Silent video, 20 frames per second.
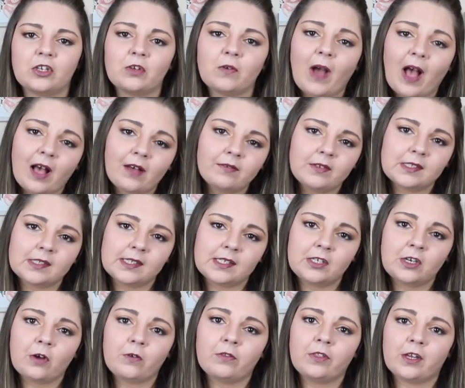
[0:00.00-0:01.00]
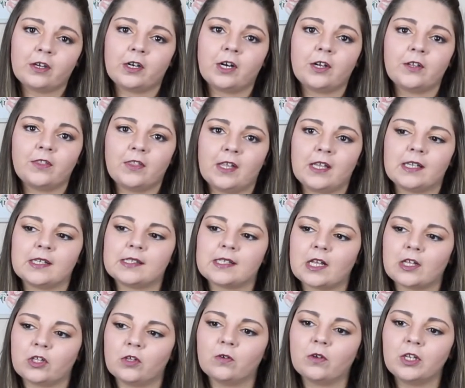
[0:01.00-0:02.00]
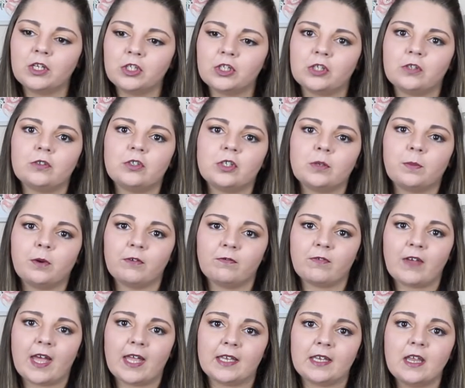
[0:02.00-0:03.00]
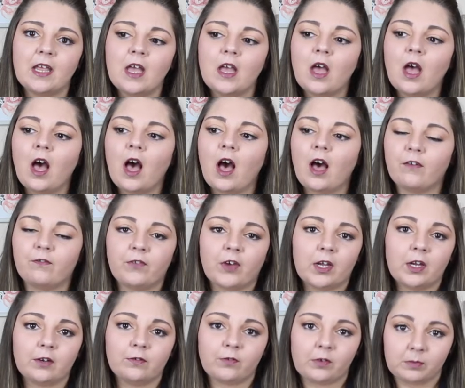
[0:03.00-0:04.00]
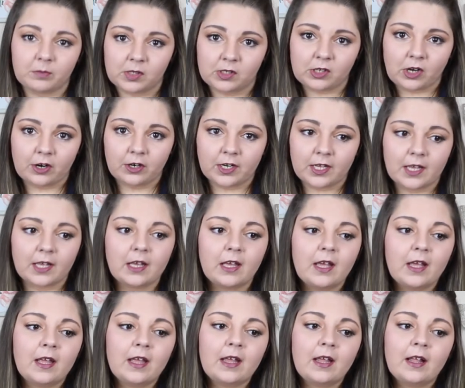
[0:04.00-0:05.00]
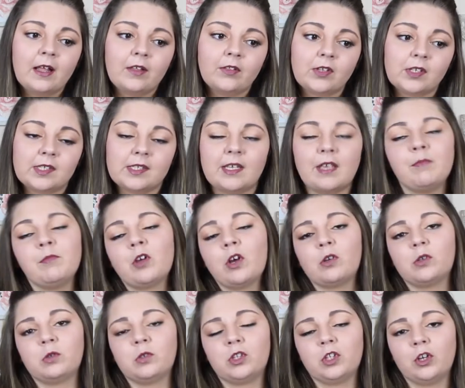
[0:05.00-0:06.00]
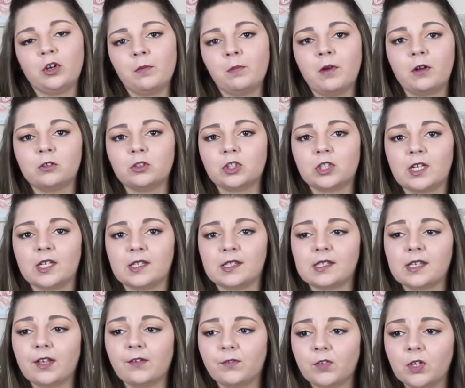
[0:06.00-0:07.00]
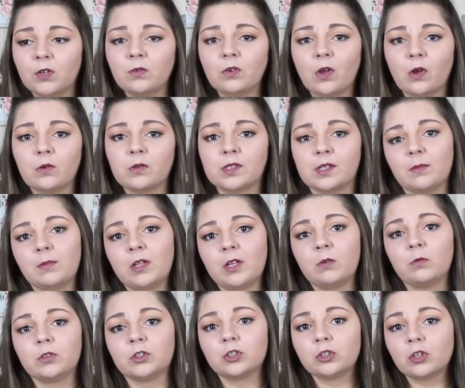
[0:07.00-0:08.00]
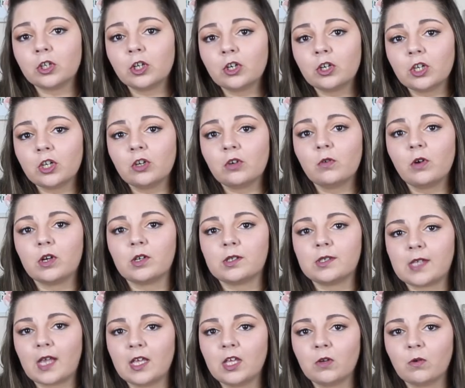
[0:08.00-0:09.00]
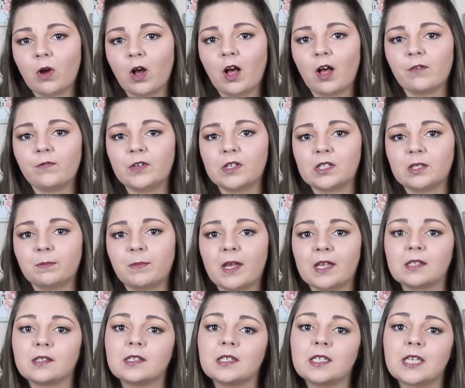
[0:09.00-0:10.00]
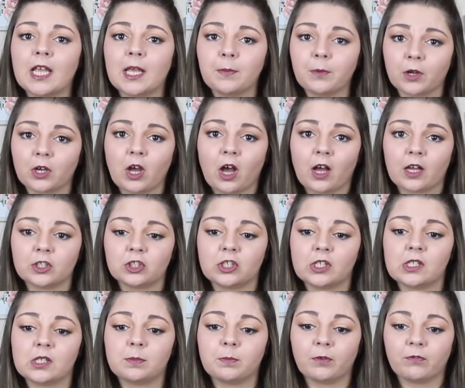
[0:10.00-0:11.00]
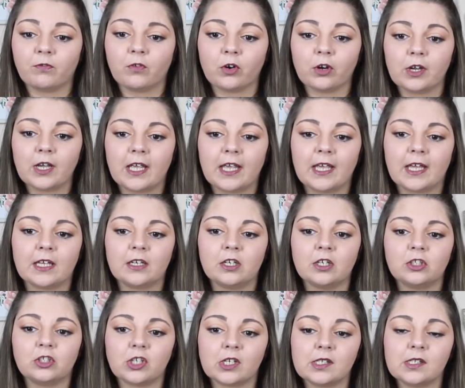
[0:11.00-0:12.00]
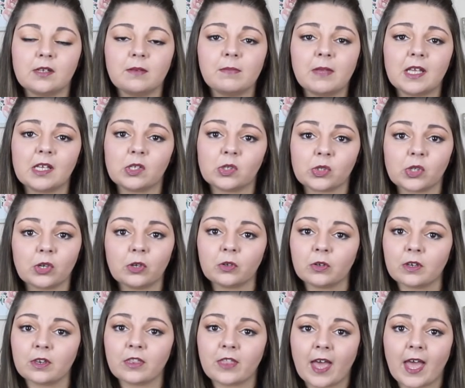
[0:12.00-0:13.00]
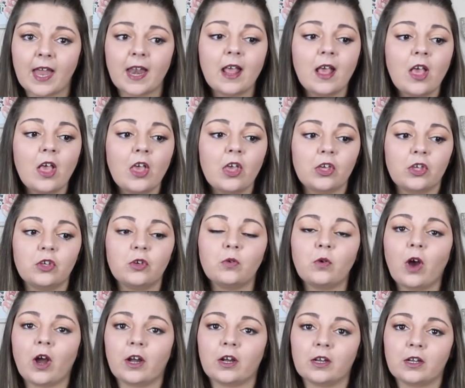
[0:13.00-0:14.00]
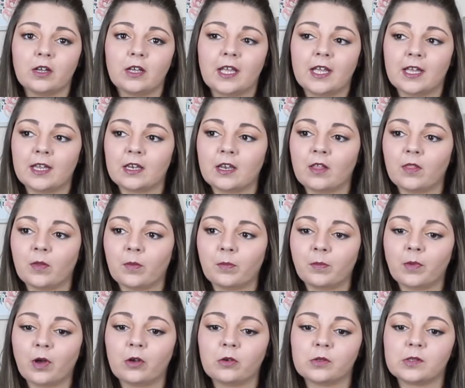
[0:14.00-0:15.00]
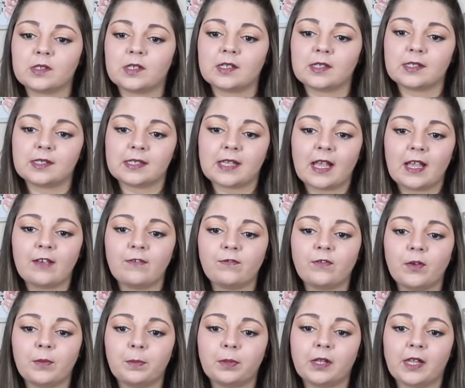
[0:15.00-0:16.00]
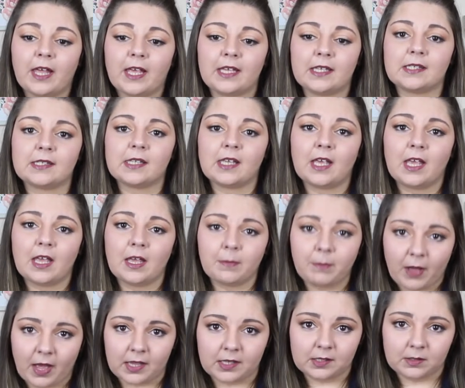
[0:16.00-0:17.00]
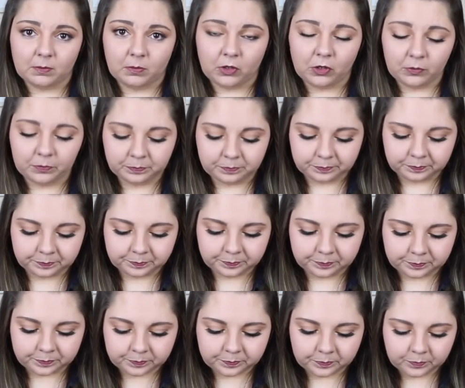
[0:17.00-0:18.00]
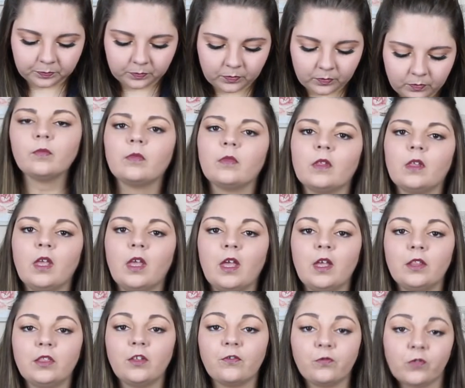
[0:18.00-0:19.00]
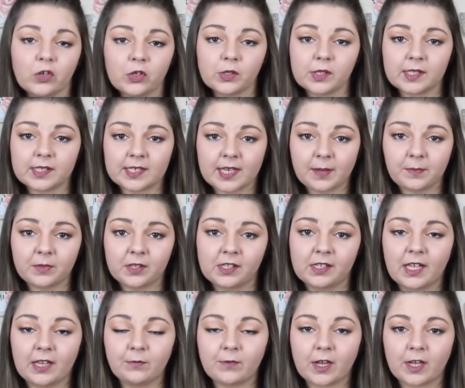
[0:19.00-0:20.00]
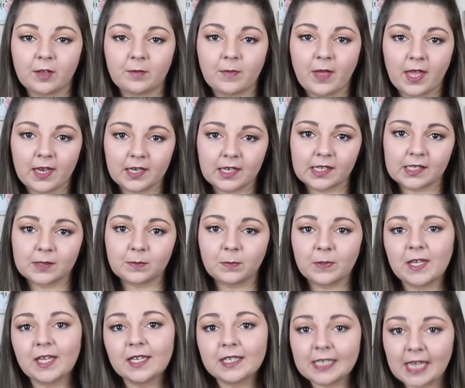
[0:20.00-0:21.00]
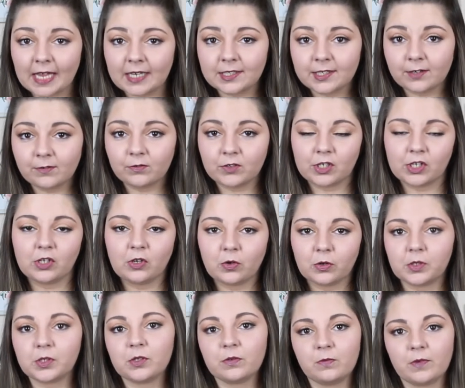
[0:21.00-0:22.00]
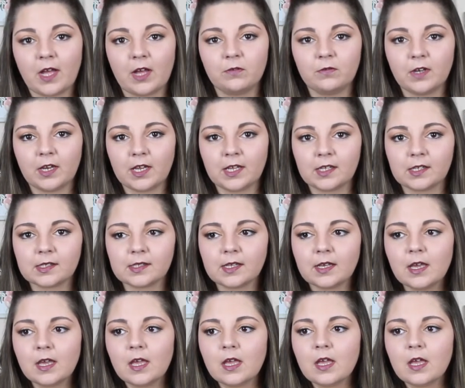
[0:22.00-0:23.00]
You obviously know there are things that you can do to prevent a fire from starting. The same goes with your emotions. If you know something will trigger you or set you off, it's best to take precautions beforehand just to make certain that you are in the most safe place possible. The first tip that they recommend is be attentive to your surroundings.